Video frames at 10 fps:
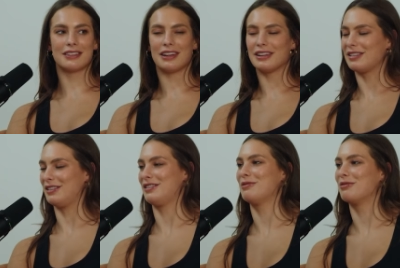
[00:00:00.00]
I saw
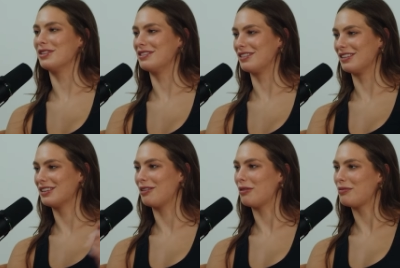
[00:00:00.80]
someone recently
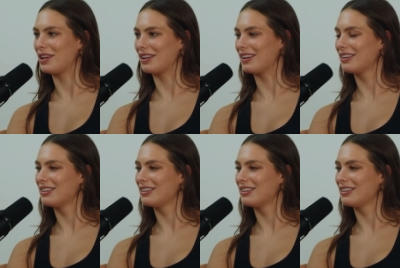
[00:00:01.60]
comment being